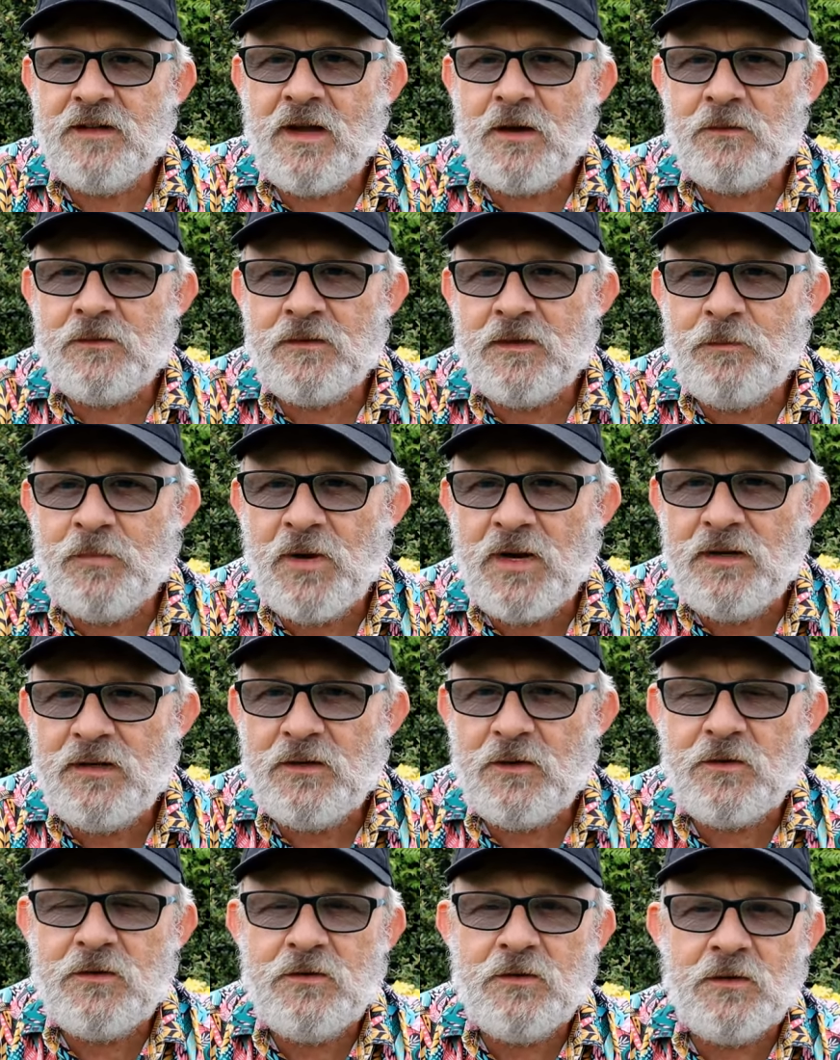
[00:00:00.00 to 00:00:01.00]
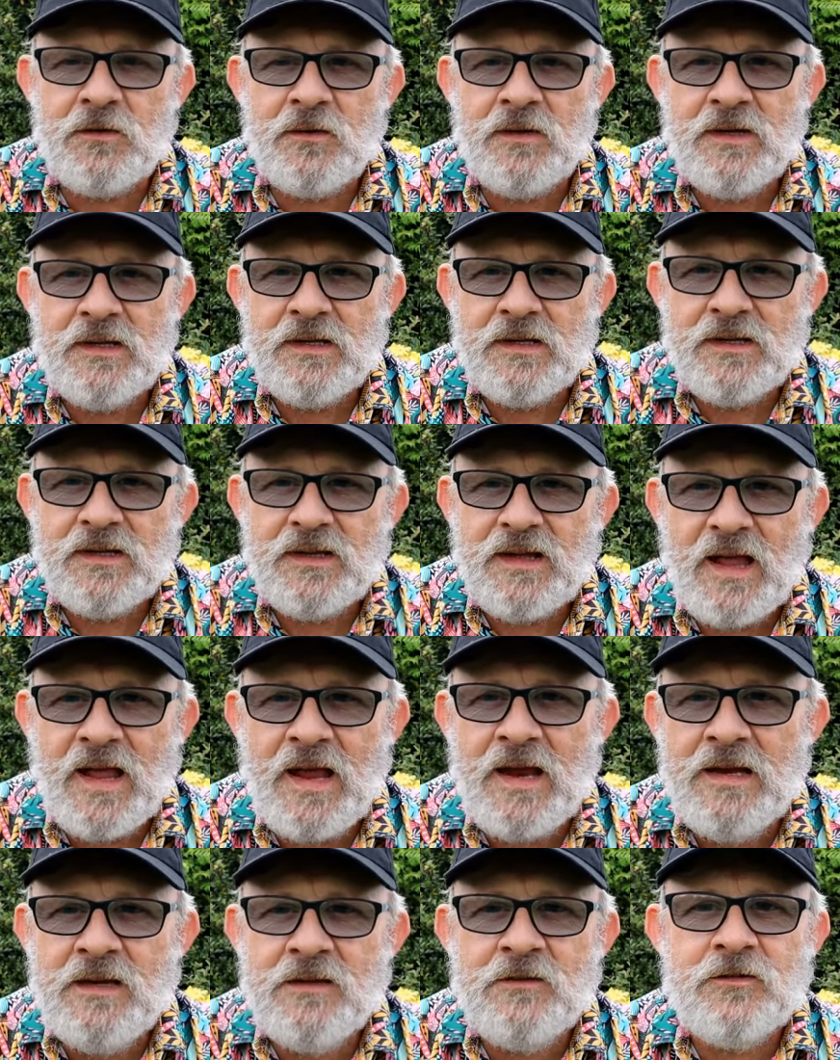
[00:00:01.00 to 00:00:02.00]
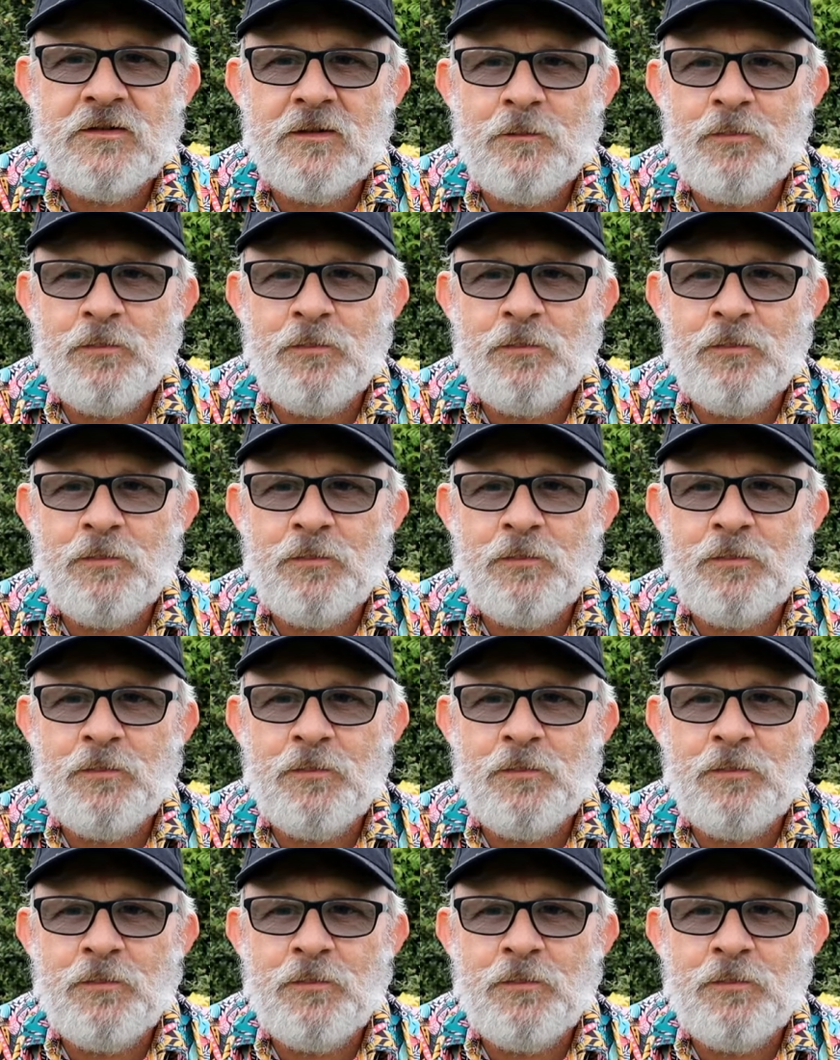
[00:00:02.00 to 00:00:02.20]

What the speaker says: Now, depending on your age,